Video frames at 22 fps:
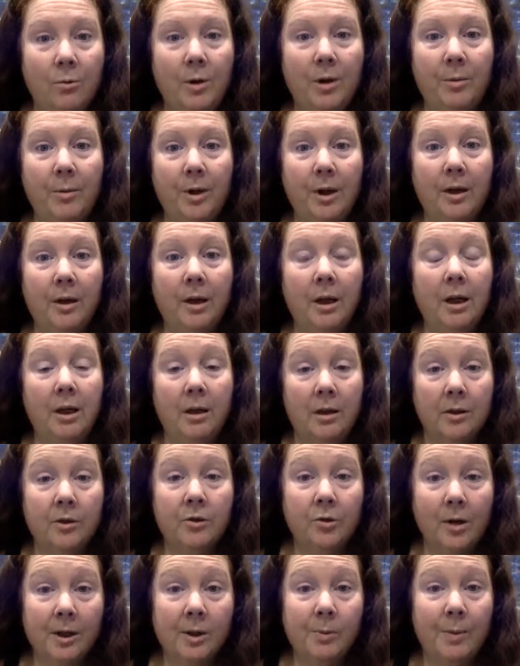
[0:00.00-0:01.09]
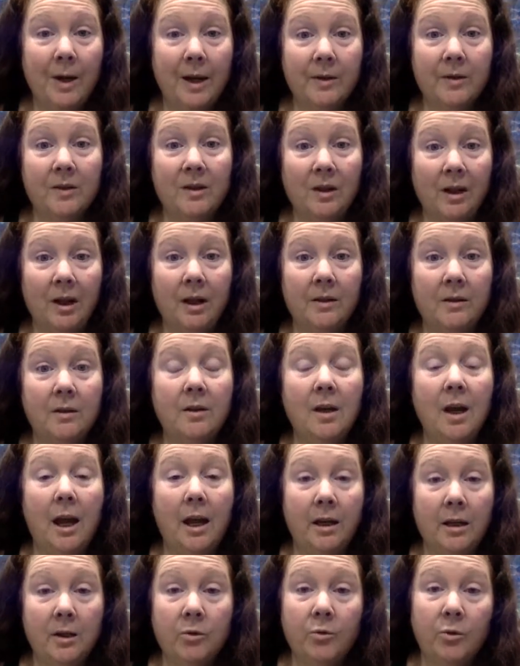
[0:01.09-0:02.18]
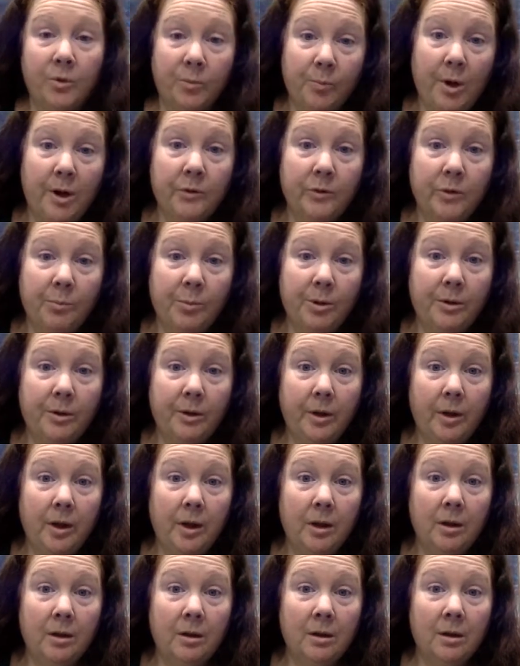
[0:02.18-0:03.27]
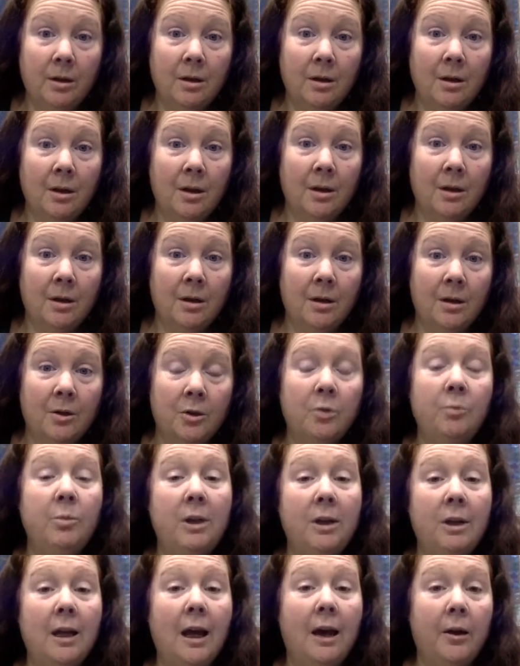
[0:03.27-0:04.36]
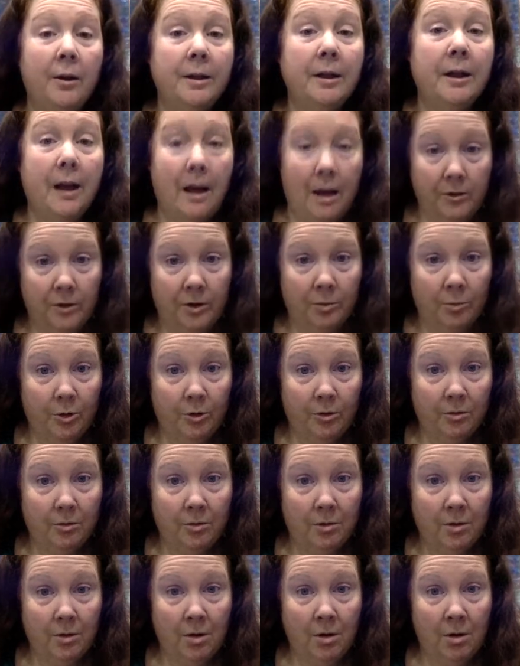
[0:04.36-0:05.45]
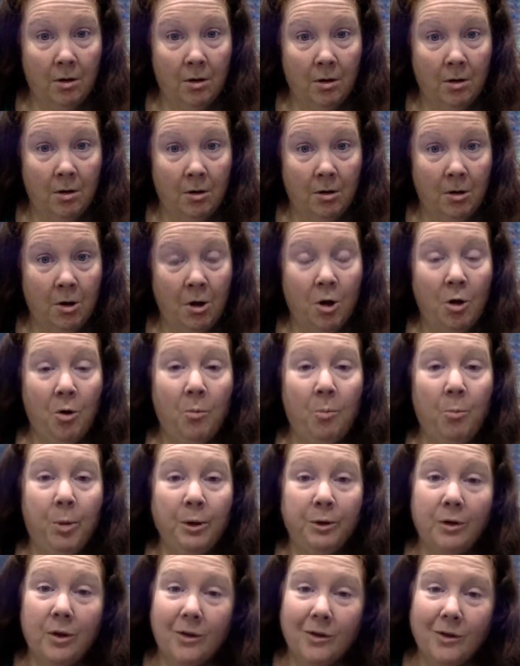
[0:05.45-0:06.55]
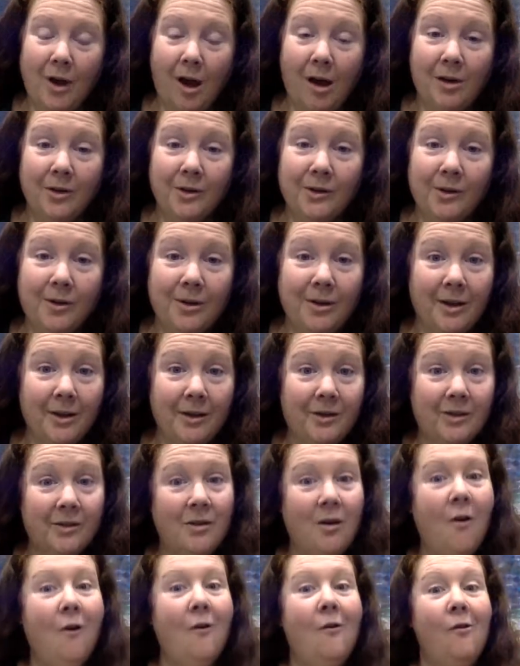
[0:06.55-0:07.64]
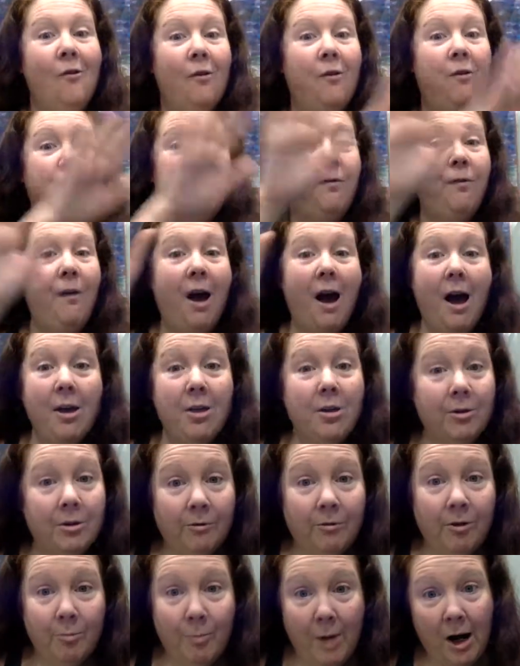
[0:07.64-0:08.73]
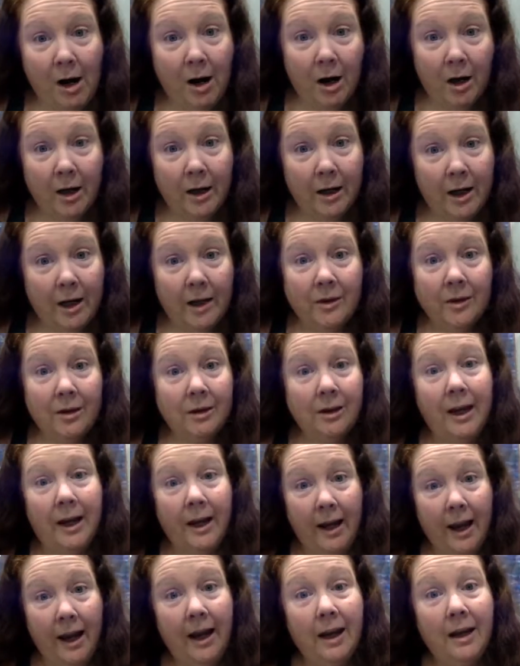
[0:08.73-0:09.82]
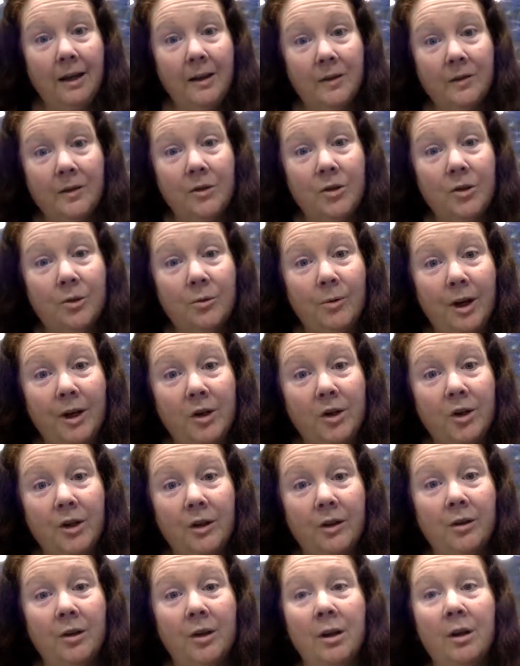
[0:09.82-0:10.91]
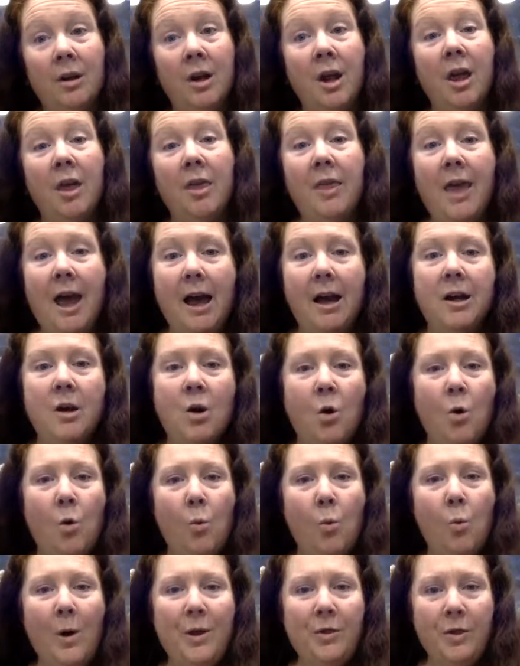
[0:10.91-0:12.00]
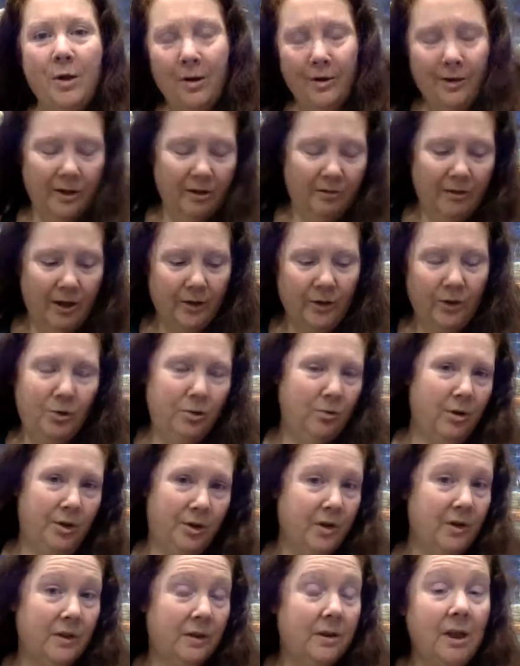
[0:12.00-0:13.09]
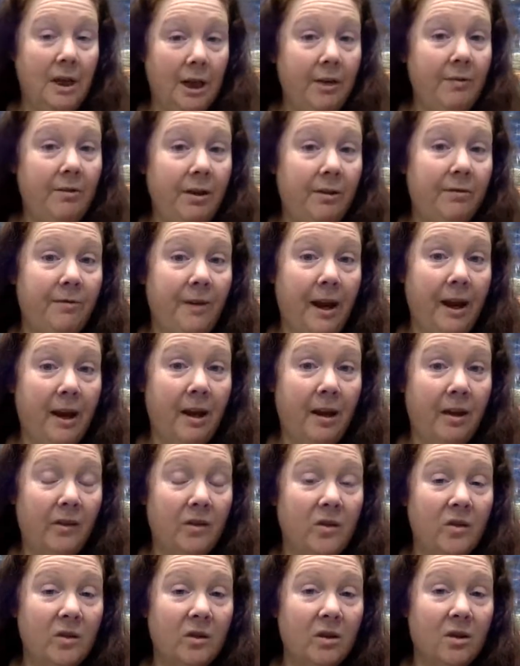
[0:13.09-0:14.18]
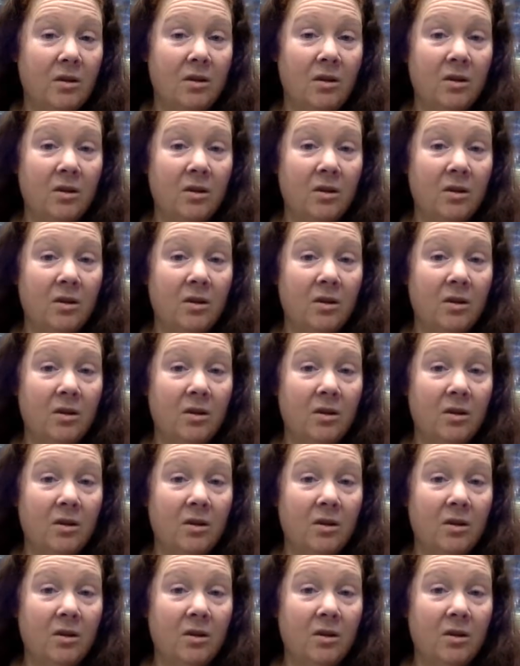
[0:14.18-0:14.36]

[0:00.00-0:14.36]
women he has trespassed against and his responsibility to be held accountable. But there's also this father of America in the late 80s situation that when those of us who are just TV fans,